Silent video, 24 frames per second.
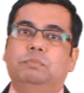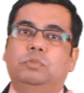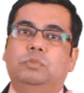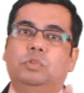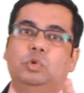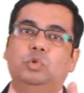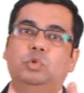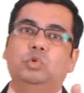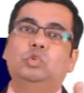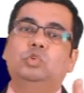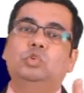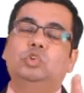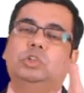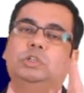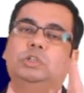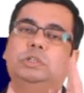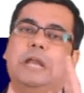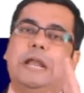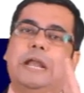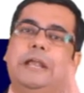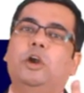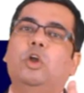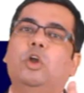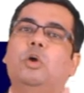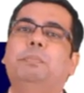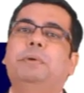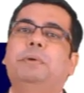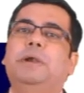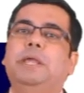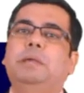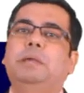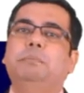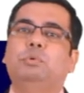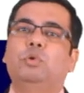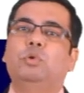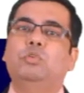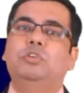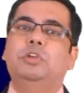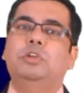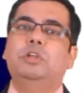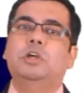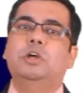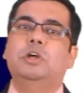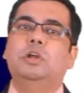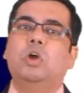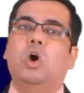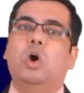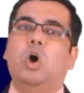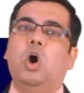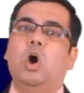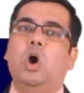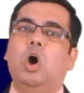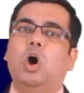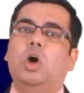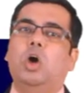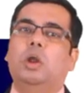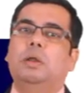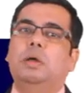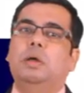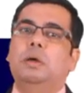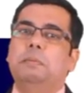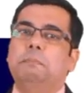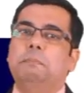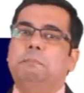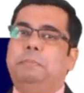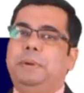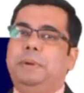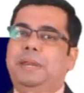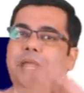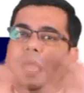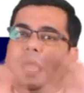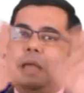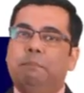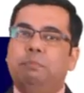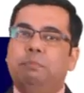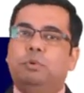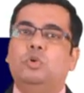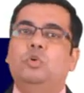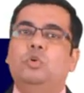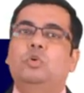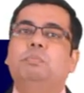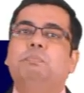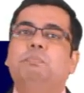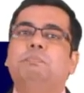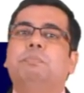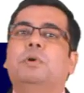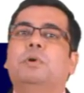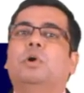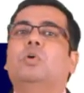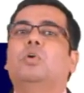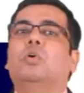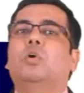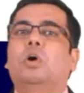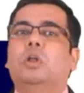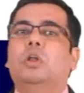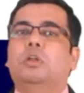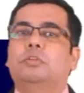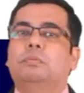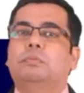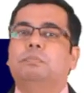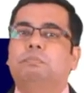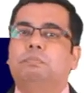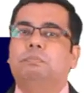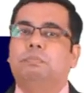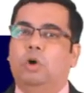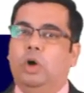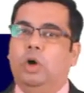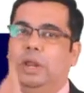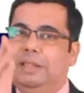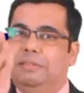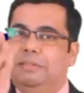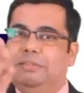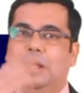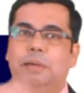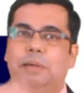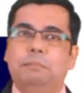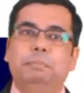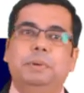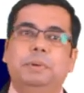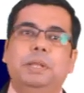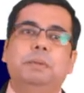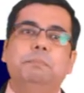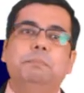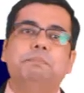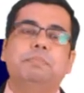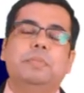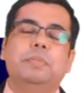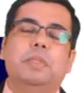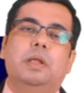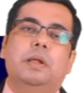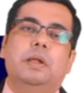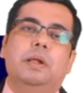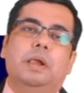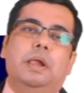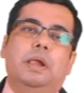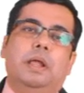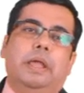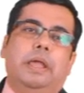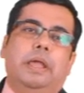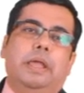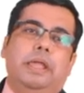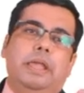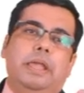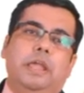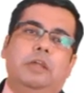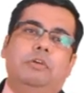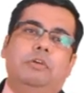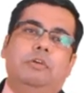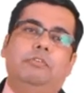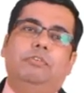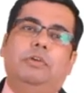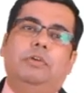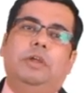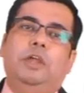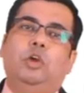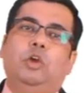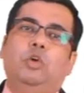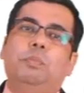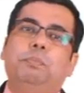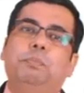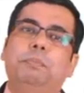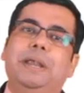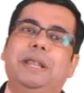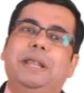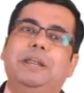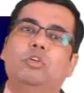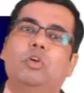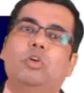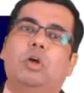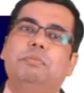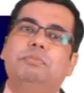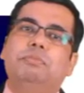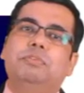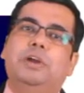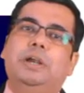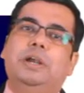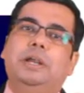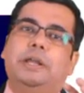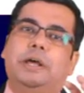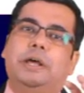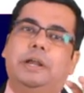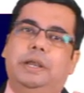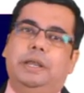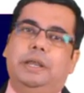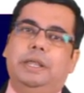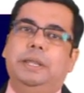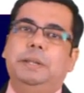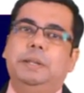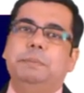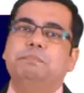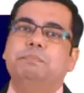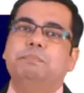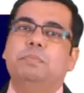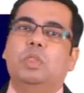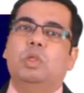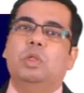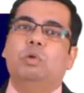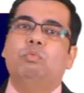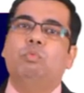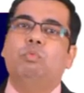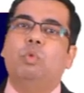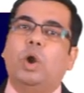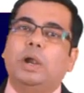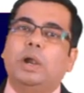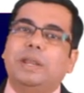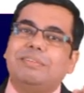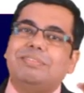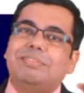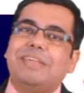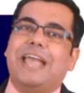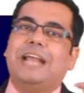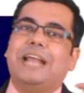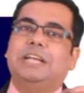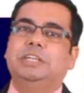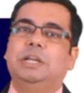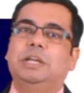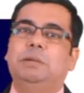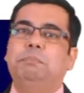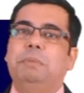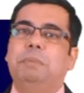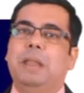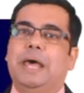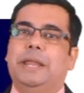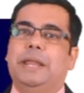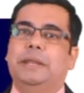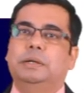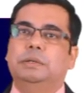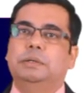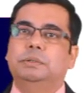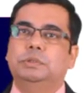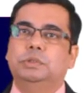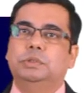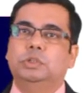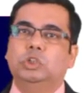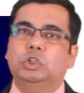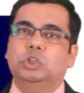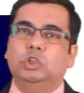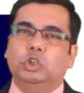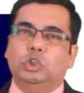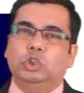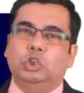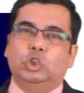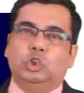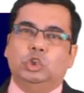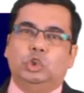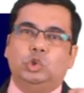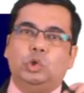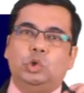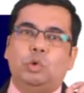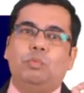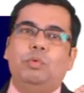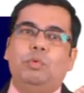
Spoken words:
through standard operating procedure or pre-approved protocol. For example, if equipment is observed dirty, what is the action plan? Should